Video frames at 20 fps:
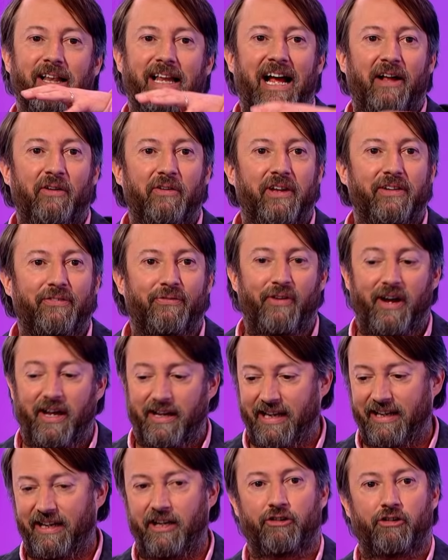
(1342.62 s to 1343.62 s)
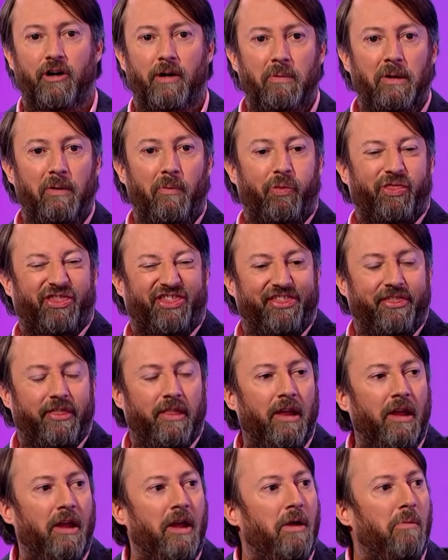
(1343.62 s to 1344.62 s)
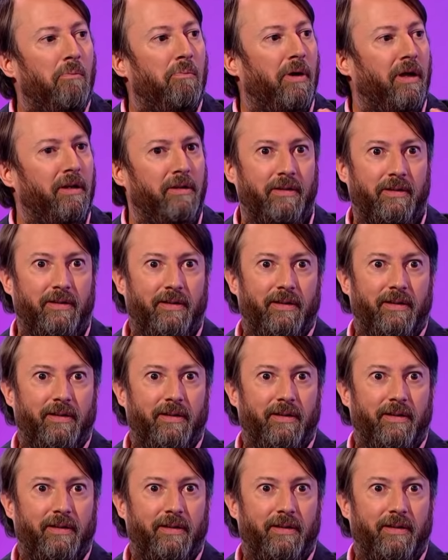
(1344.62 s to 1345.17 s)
owl, that's fine. Any trouble? But you